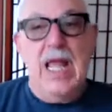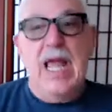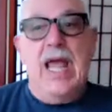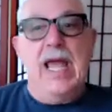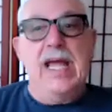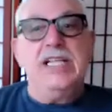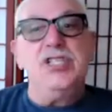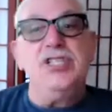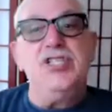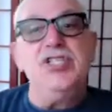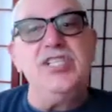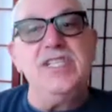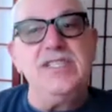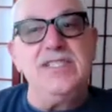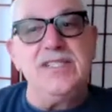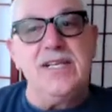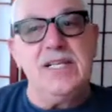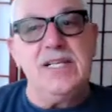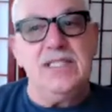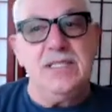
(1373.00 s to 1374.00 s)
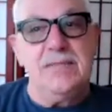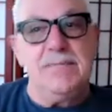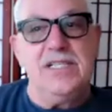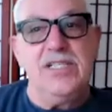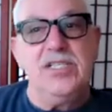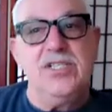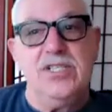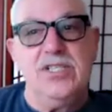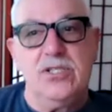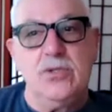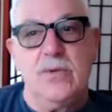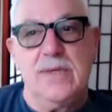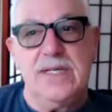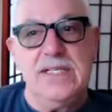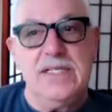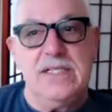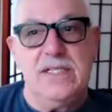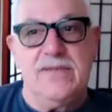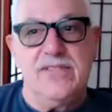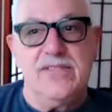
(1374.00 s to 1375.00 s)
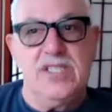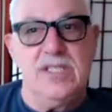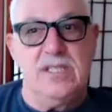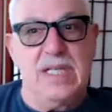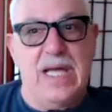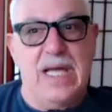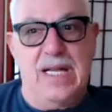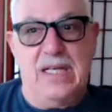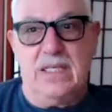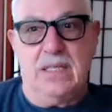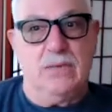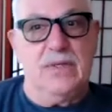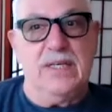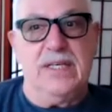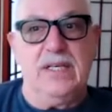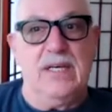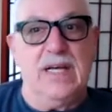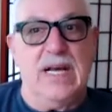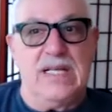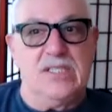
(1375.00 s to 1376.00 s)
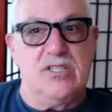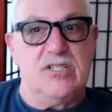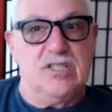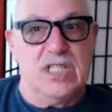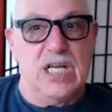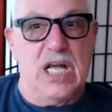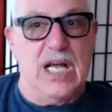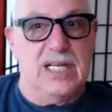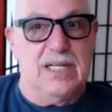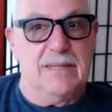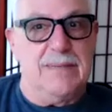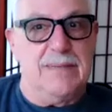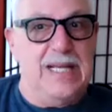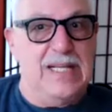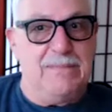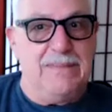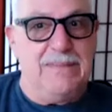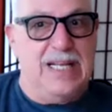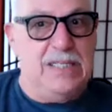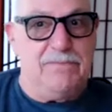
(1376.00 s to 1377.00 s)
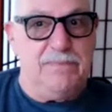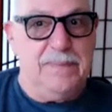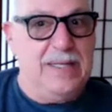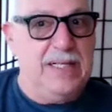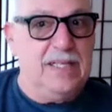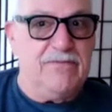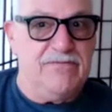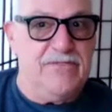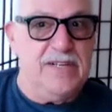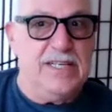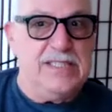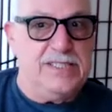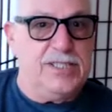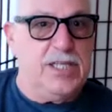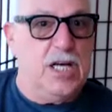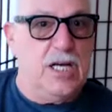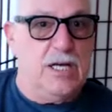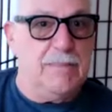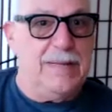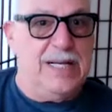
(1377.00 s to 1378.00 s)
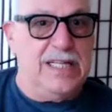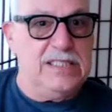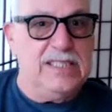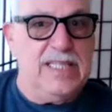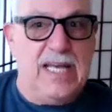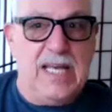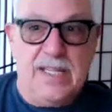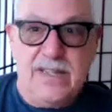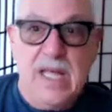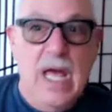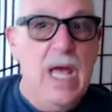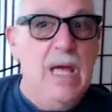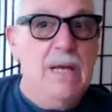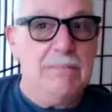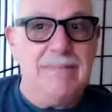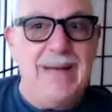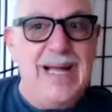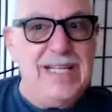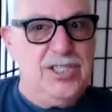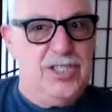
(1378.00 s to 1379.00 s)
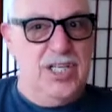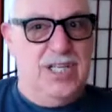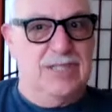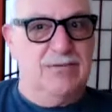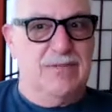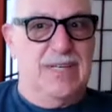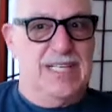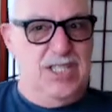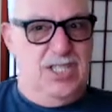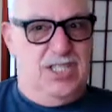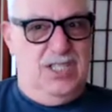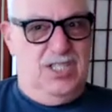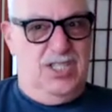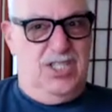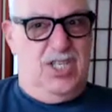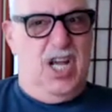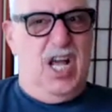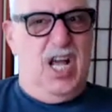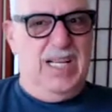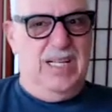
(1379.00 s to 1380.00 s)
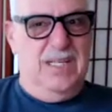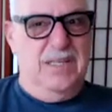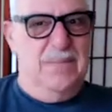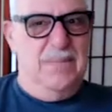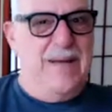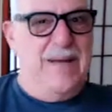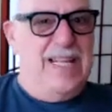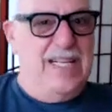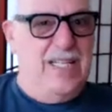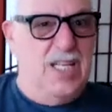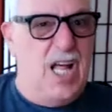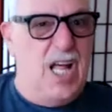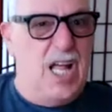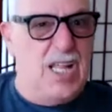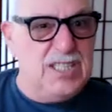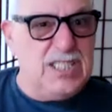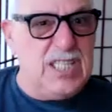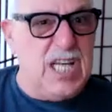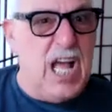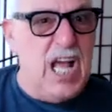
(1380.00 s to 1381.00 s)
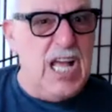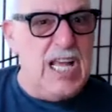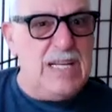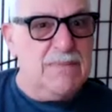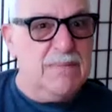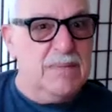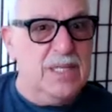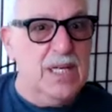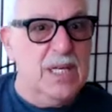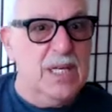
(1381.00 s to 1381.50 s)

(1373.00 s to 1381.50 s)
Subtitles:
And she said to me, she's 27, she said, I don't know what you guys are talking about being afraid to talk about death. My generation is talking about it all the time.